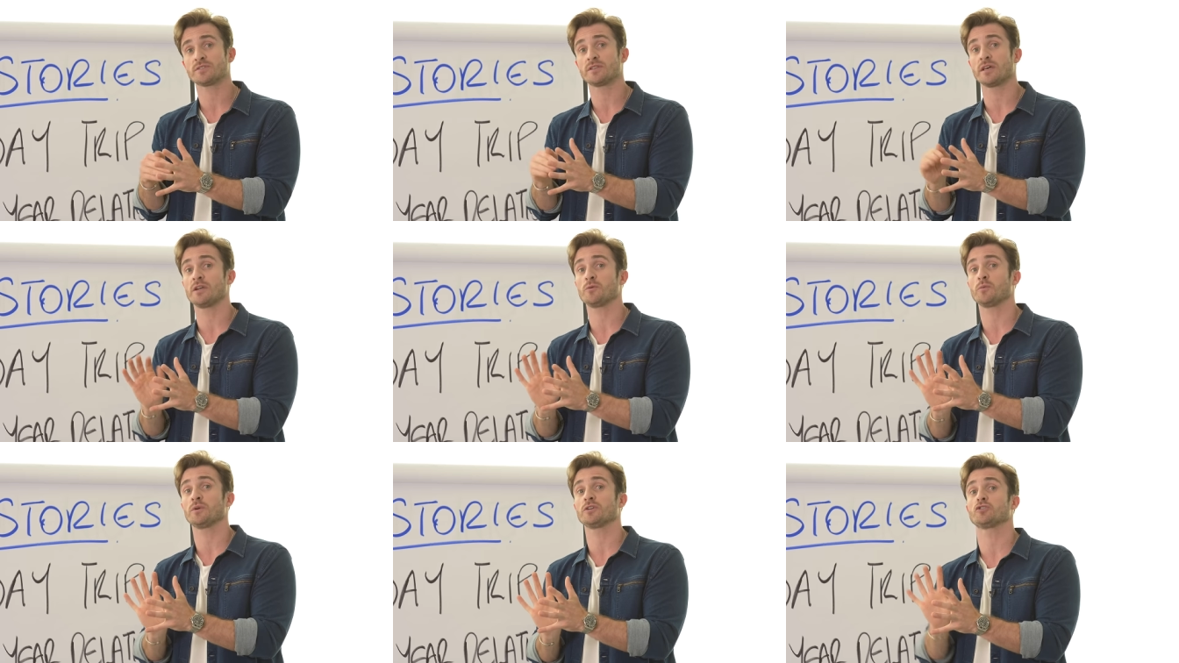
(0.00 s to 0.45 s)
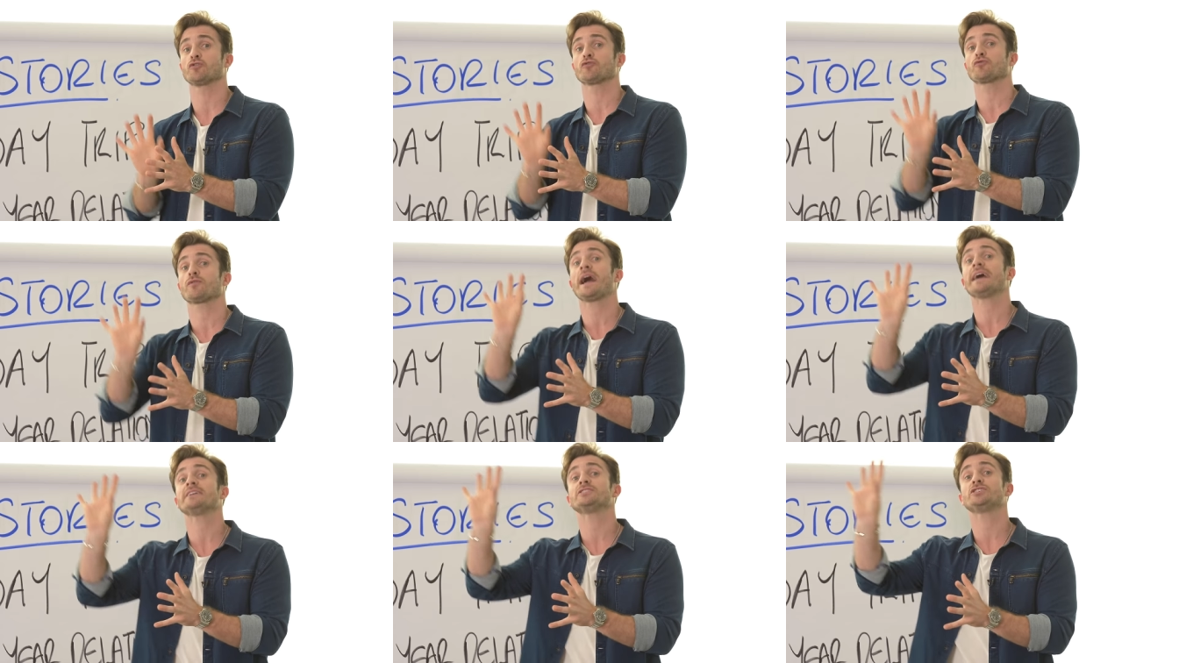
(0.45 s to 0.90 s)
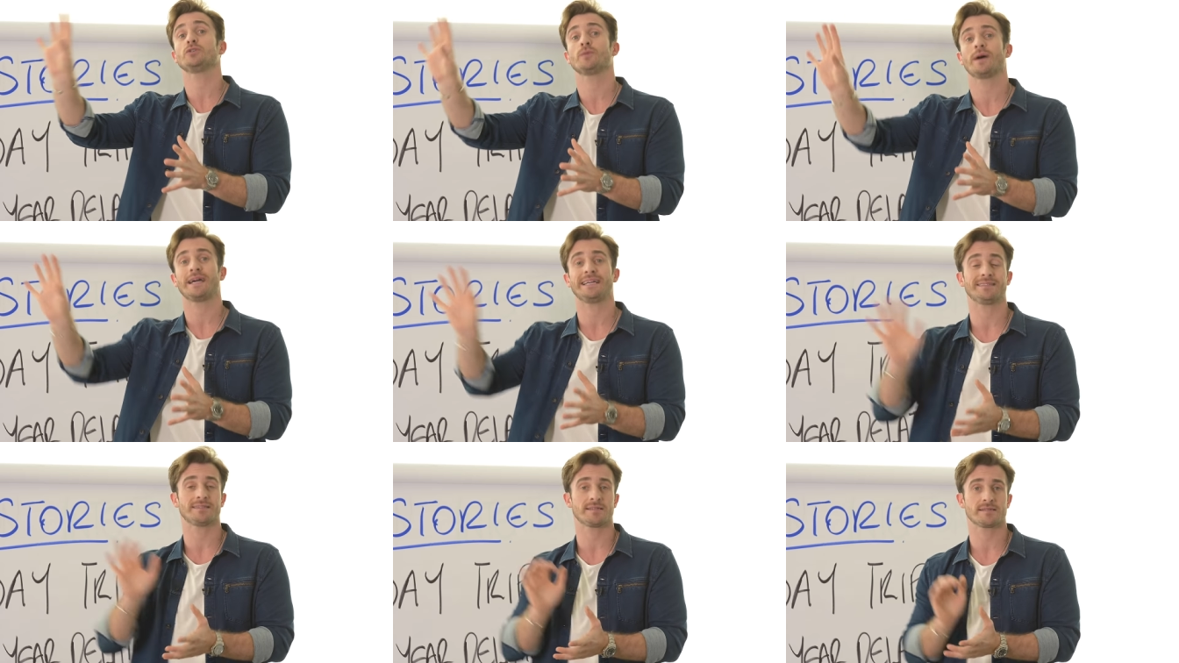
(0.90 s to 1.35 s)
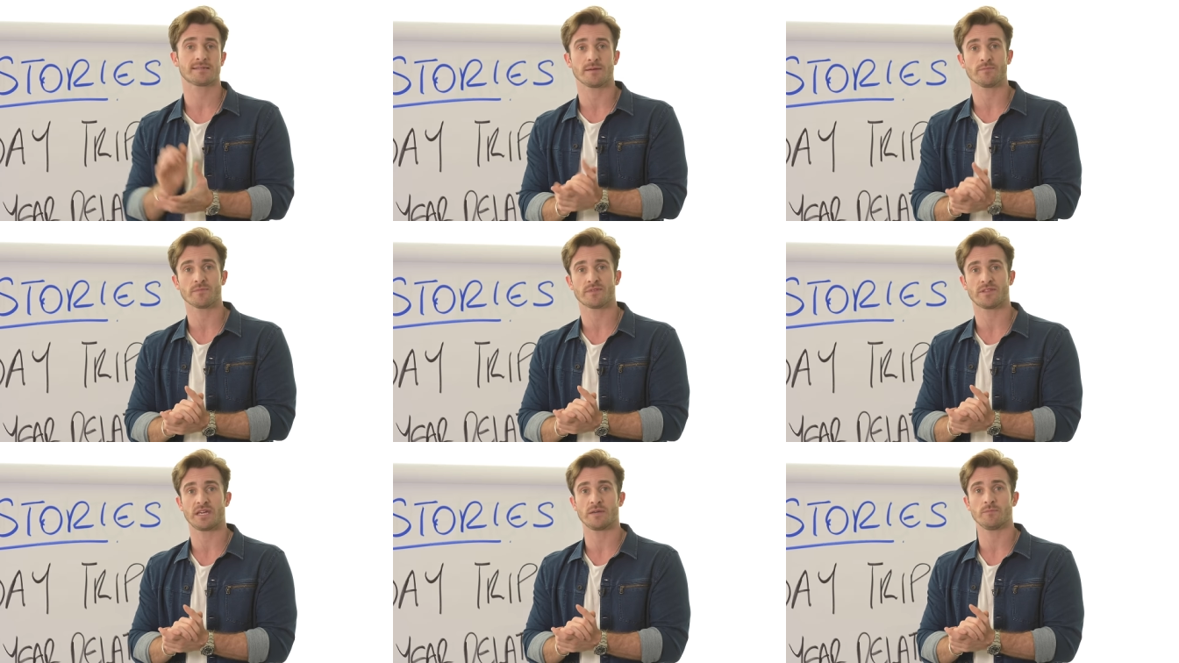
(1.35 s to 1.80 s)
that it would graduate to
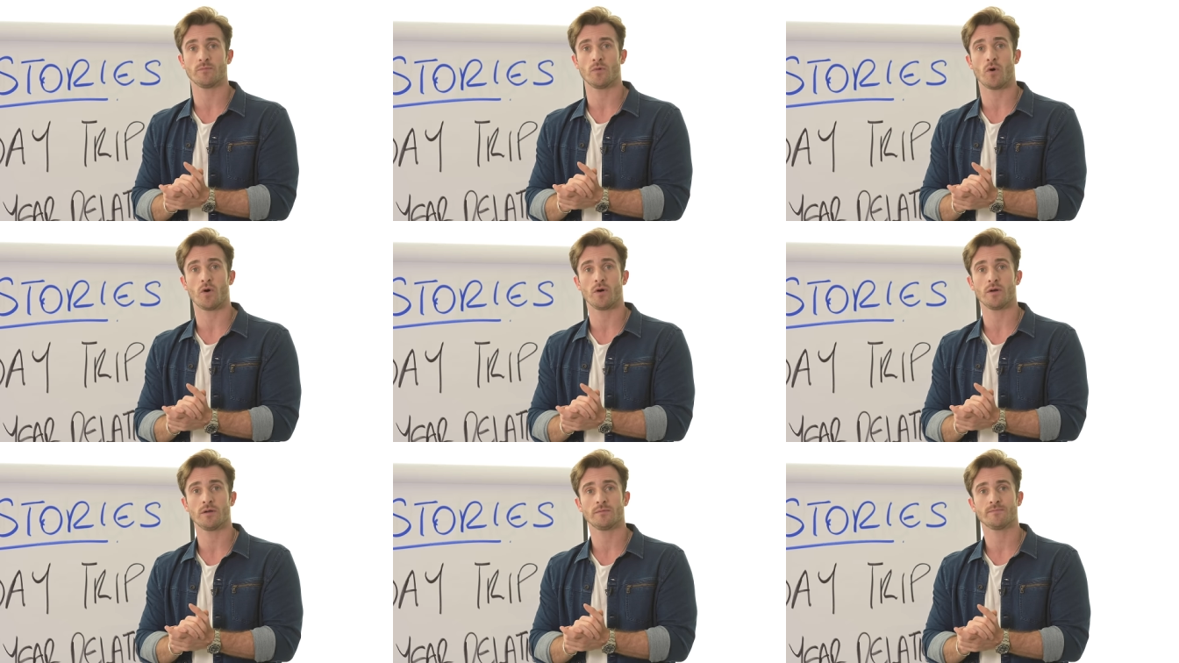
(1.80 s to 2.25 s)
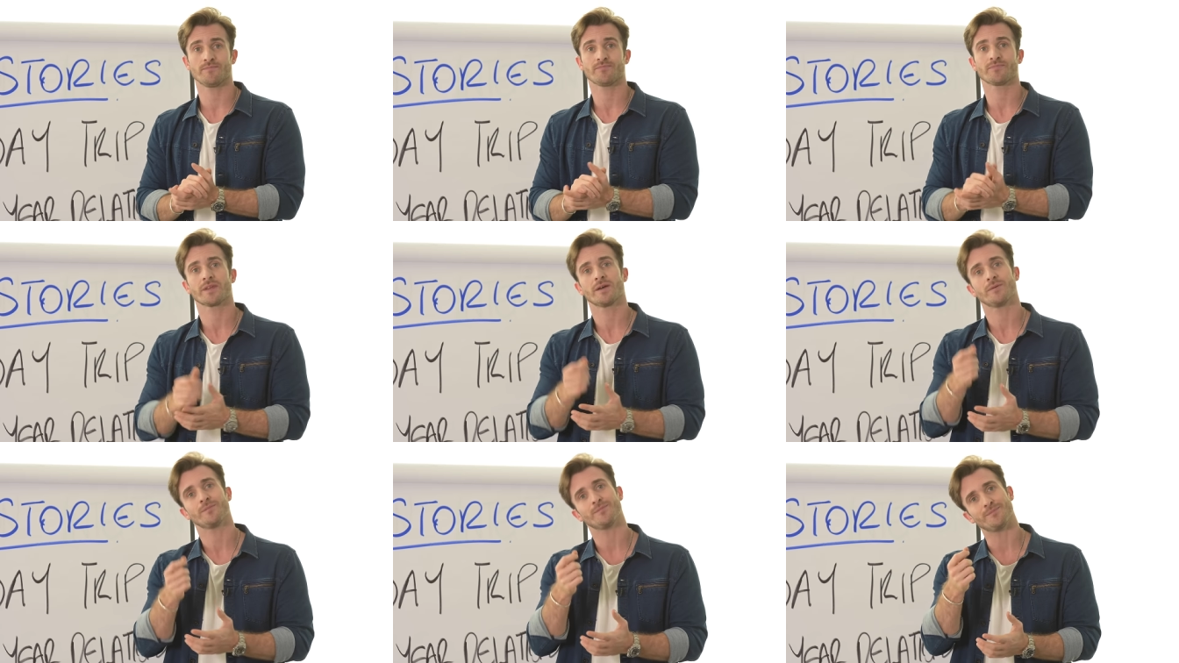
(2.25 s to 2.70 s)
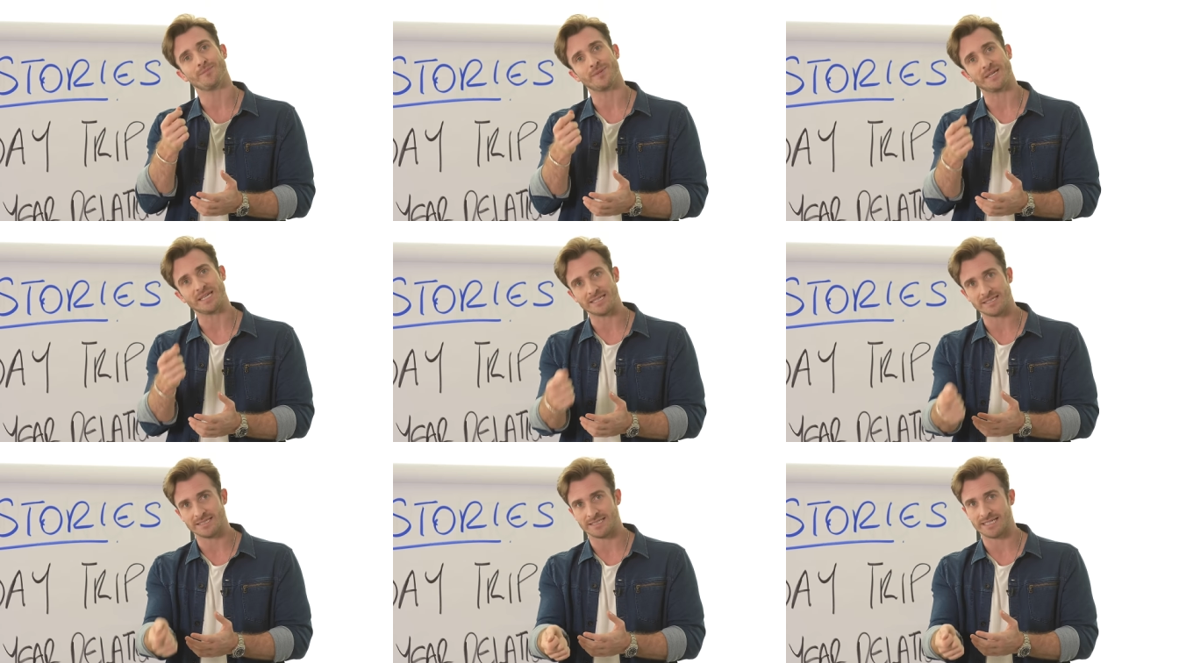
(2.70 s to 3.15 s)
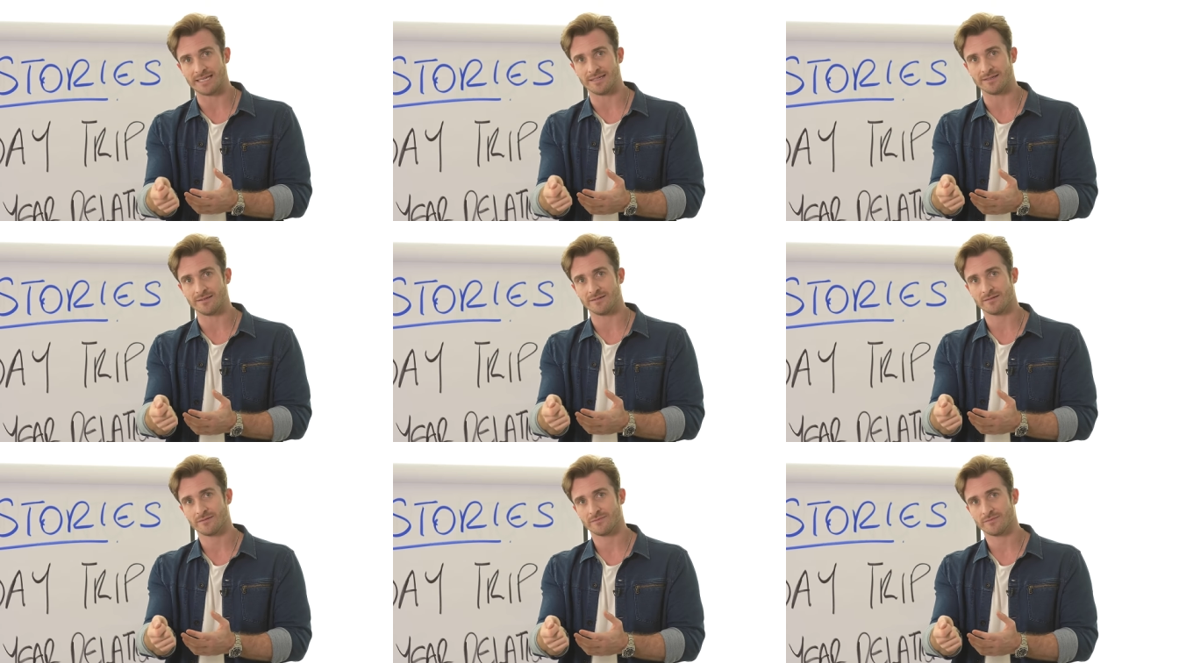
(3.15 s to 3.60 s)
something more, but it
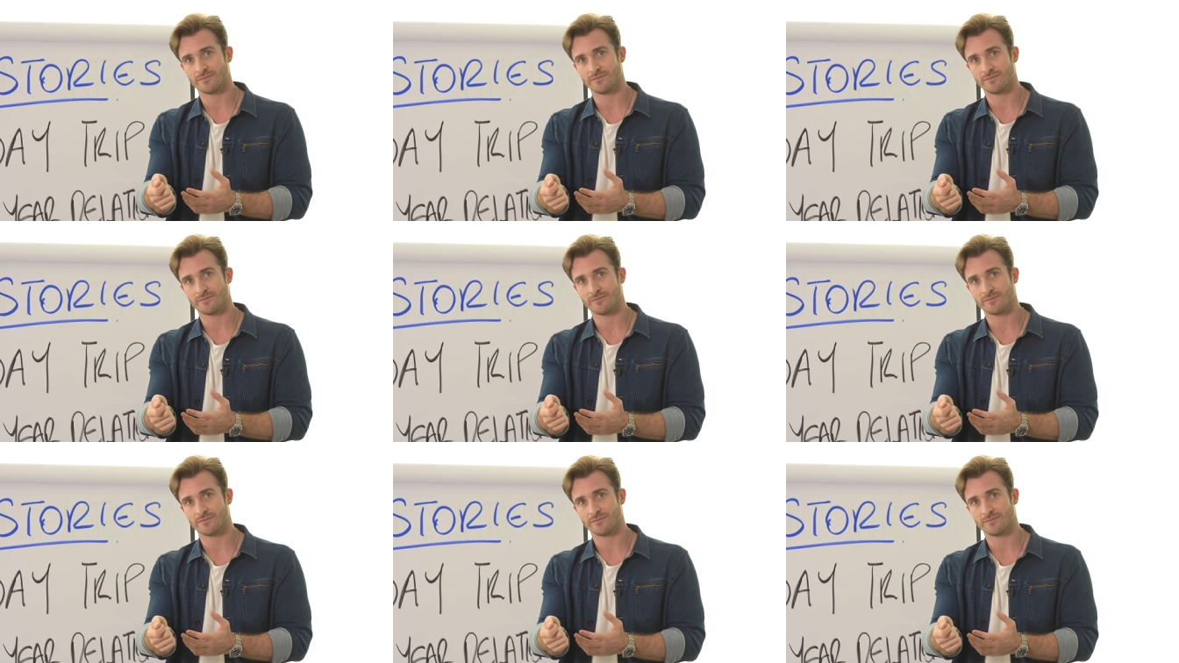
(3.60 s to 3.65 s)
didn't.